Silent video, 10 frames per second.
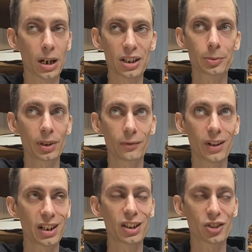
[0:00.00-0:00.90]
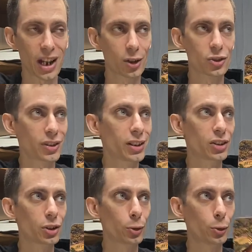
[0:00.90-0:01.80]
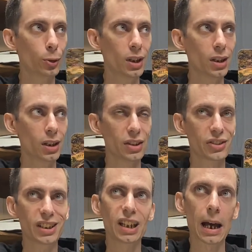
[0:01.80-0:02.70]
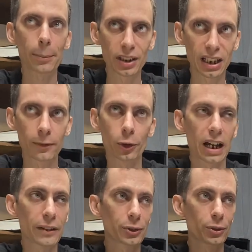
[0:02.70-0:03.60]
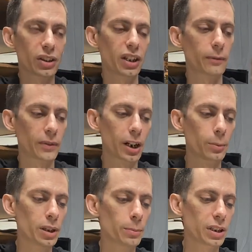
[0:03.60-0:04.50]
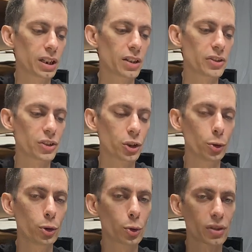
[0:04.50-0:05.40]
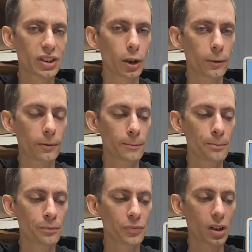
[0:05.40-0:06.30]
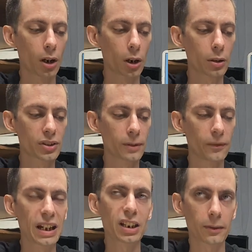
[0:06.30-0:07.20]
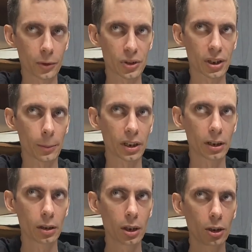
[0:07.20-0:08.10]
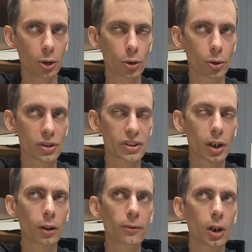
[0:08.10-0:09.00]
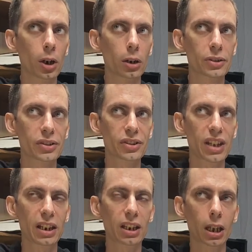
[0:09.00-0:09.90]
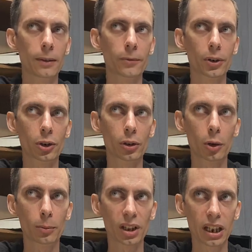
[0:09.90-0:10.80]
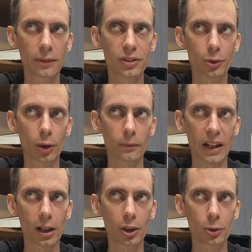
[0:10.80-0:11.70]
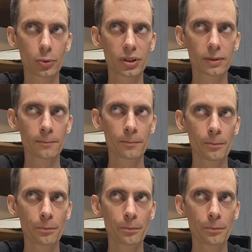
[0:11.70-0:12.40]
possibly find it challenging to see happily ever after in the environment because you yourself aren't fighting for something. You yourself aren't standing up for your own beliefs, your own values,